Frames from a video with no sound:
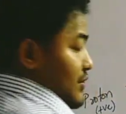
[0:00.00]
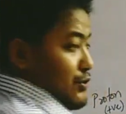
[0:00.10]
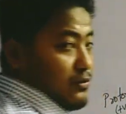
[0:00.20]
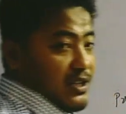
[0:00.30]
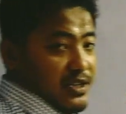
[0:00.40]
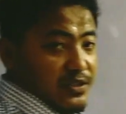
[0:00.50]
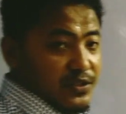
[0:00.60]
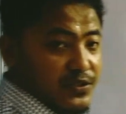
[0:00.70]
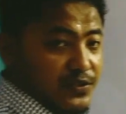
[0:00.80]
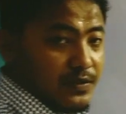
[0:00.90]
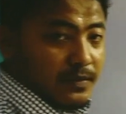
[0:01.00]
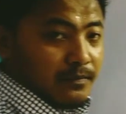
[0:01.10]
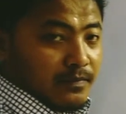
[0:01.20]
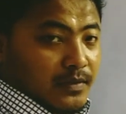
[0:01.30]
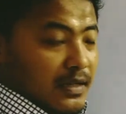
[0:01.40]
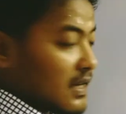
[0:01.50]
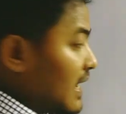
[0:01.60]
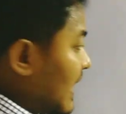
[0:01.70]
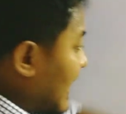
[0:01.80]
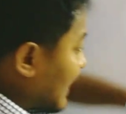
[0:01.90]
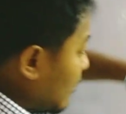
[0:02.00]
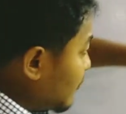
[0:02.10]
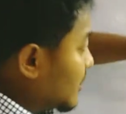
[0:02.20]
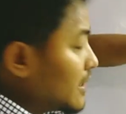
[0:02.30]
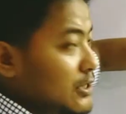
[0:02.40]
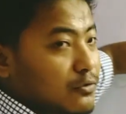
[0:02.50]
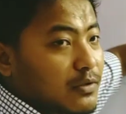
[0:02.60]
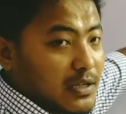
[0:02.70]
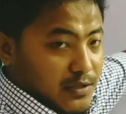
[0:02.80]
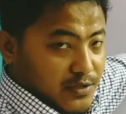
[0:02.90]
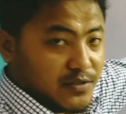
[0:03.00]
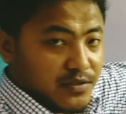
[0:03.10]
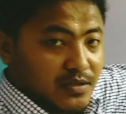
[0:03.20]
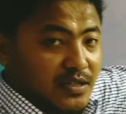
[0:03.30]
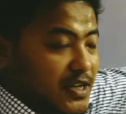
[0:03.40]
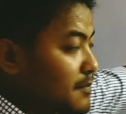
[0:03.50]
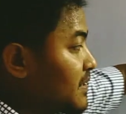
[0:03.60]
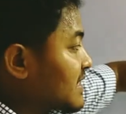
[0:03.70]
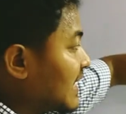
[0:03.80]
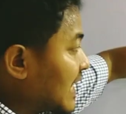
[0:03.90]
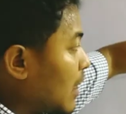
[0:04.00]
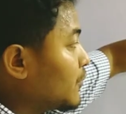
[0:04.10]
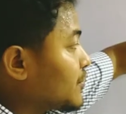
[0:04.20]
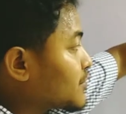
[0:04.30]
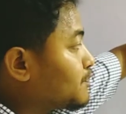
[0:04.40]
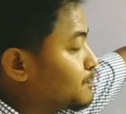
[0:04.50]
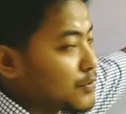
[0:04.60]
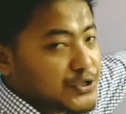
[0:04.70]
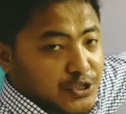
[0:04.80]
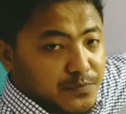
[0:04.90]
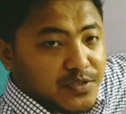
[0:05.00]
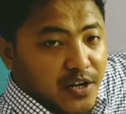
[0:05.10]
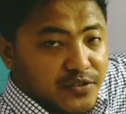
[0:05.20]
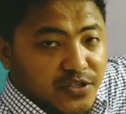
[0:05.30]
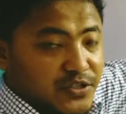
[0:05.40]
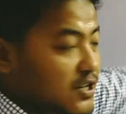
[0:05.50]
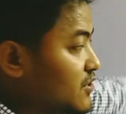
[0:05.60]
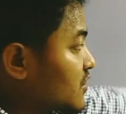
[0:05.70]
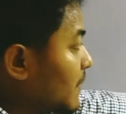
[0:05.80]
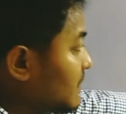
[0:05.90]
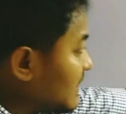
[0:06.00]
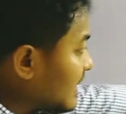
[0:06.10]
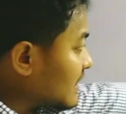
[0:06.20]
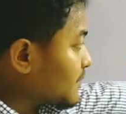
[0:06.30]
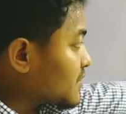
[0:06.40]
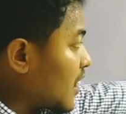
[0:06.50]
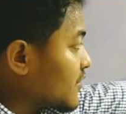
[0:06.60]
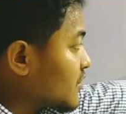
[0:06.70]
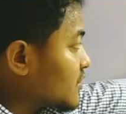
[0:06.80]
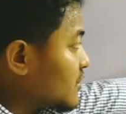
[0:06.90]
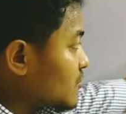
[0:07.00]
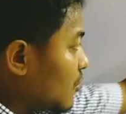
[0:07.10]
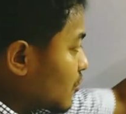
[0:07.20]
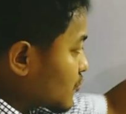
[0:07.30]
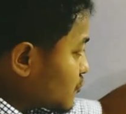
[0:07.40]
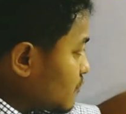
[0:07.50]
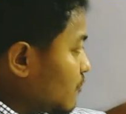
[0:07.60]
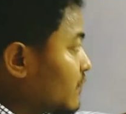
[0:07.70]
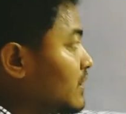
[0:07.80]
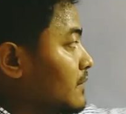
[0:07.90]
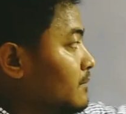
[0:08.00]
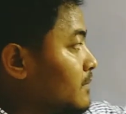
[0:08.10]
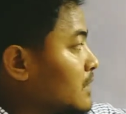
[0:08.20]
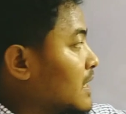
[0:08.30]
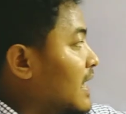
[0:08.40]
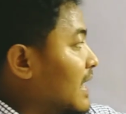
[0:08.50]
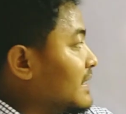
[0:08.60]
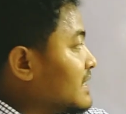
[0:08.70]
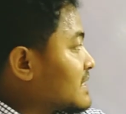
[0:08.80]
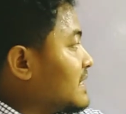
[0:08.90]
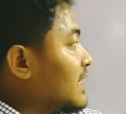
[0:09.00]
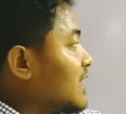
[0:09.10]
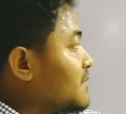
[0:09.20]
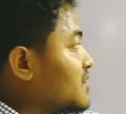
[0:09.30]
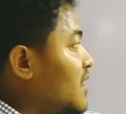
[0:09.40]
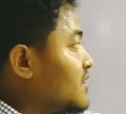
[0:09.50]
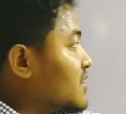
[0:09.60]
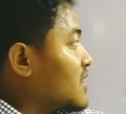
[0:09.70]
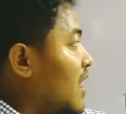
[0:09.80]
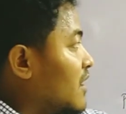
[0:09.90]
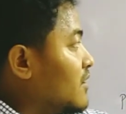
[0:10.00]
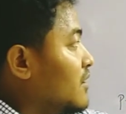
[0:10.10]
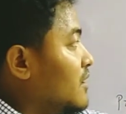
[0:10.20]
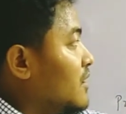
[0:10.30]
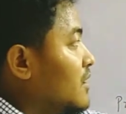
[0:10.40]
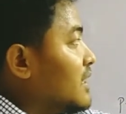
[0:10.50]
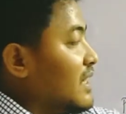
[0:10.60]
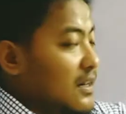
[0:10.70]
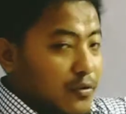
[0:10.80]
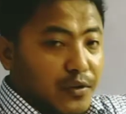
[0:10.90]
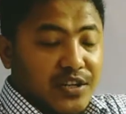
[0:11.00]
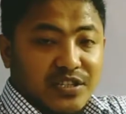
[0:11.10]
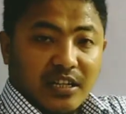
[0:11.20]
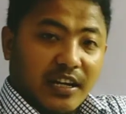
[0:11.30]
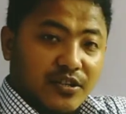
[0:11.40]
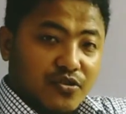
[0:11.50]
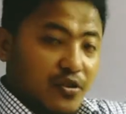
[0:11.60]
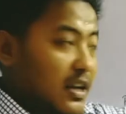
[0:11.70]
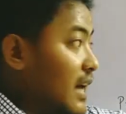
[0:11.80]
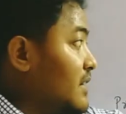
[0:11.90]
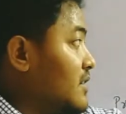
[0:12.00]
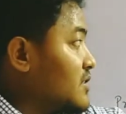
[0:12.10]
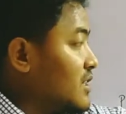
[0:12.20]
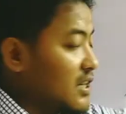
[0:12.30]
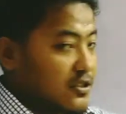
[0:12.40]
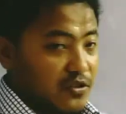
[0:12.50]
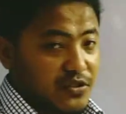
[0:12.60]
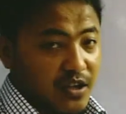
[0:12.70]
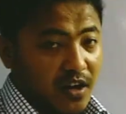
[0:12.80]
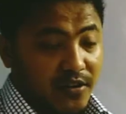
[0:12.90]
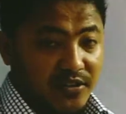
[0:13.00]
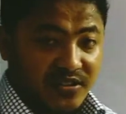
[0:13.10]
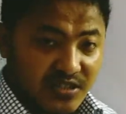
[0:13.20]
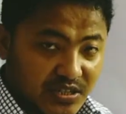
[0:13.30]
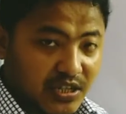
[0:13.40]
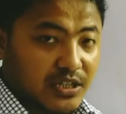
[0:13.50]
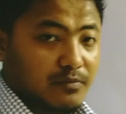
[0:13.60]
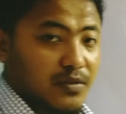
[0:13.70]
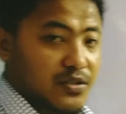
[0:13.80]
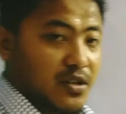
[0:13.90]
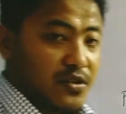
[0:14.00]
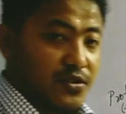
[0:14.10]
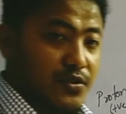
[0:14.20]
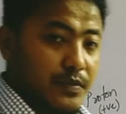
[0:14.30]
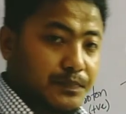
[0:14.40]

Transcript: nucleus. Around the nucleus, that means around these positive charges, there are some negative charges is also moving, and these negative charges are known as electron, and these electrons are negatively charged.